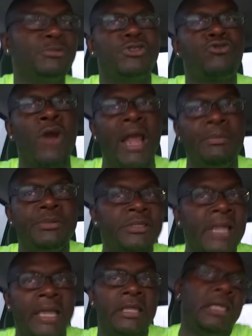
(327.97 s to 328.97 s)
stripes,
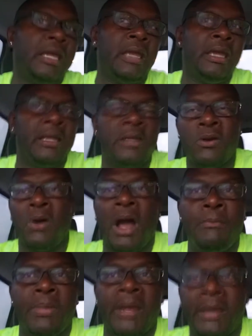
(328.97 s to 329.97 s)
like, yeah, you know,
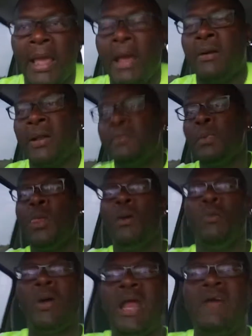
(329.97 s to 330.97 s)
I've been down and
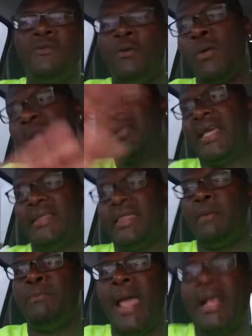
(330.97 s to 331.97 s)
whatever, and want to take
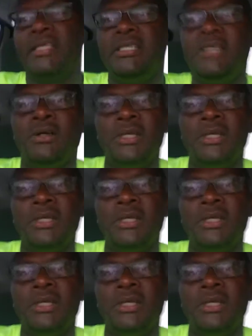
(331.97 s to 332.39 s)
that back to your